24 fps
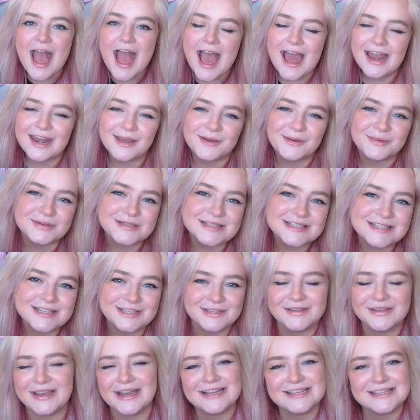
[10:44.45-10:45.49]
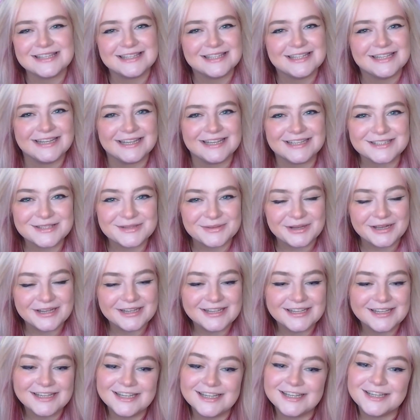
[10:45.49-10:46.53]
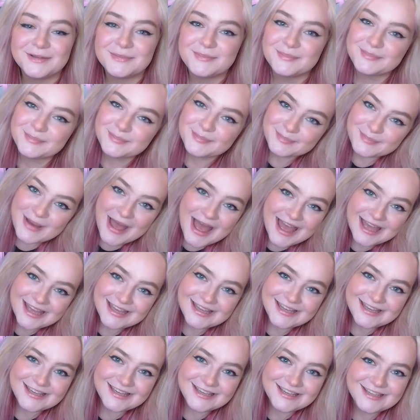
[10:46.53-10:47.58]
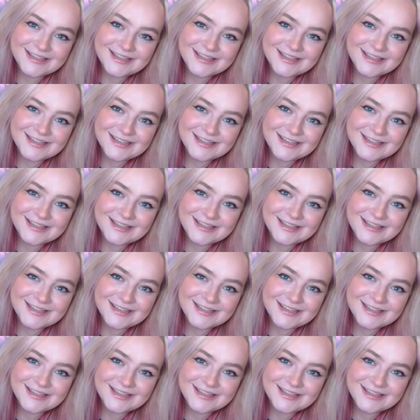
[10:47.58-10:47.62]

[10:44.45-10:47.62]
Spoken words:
and I will see you guys in the next one. Bye!